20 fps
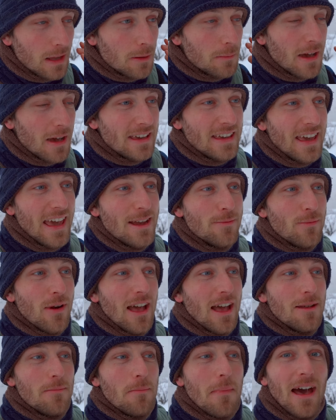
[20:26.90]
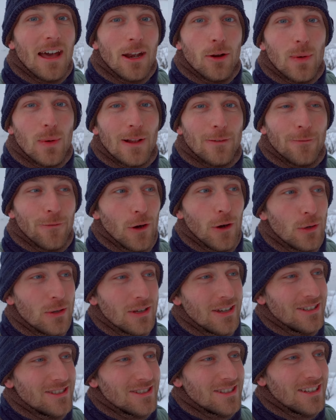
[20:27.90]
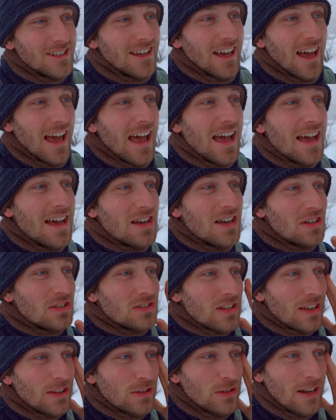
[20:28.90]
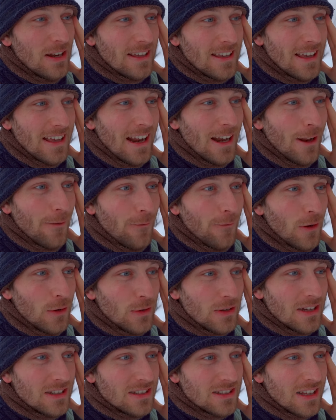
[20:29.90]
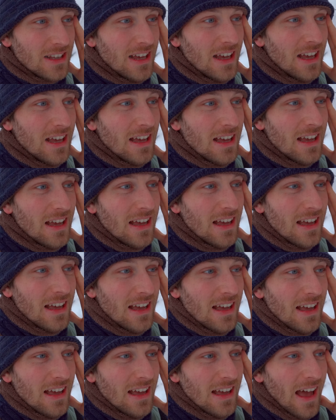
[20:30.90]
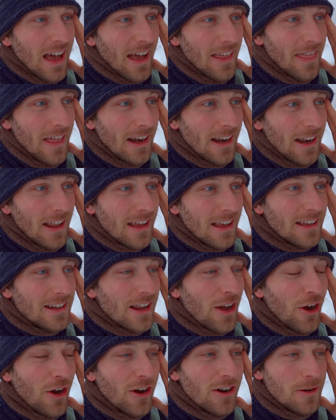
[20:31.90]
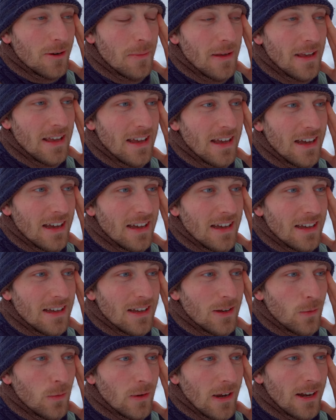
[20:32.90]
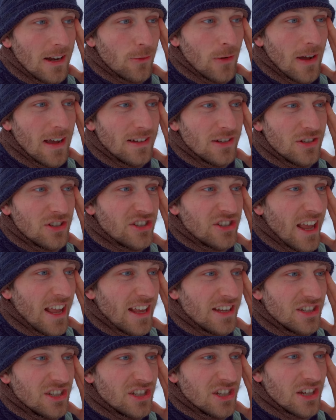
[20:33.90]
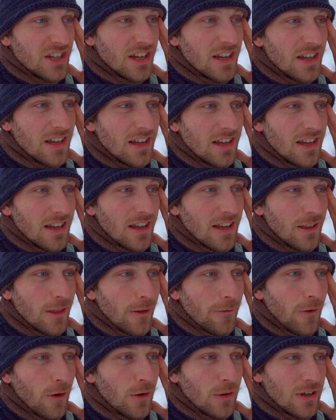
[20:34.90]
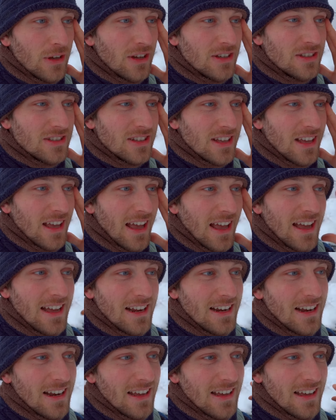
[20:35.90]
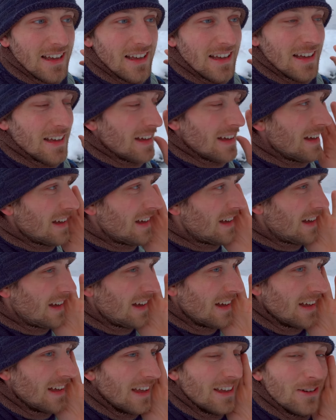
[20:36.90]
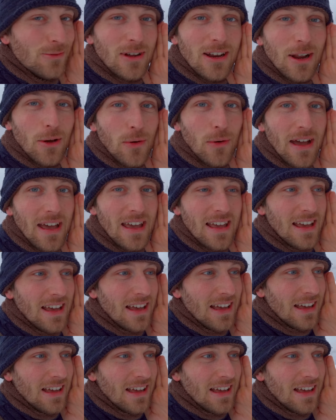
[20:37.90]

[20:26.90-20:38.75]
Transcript: my camera in manual focus, so I couldn't get any focus. And then it hurt me when I tried to change the focus, and it ran away.